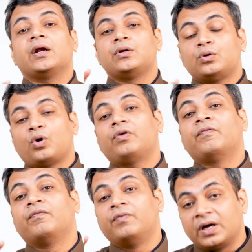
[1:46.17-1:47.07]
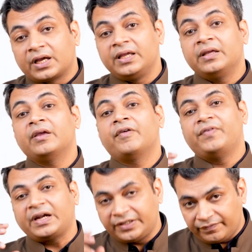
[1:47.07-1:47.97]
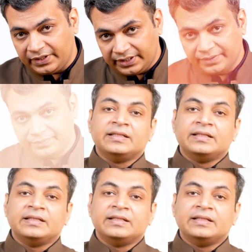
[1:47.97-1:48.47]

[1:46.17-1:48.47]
are not working effectively.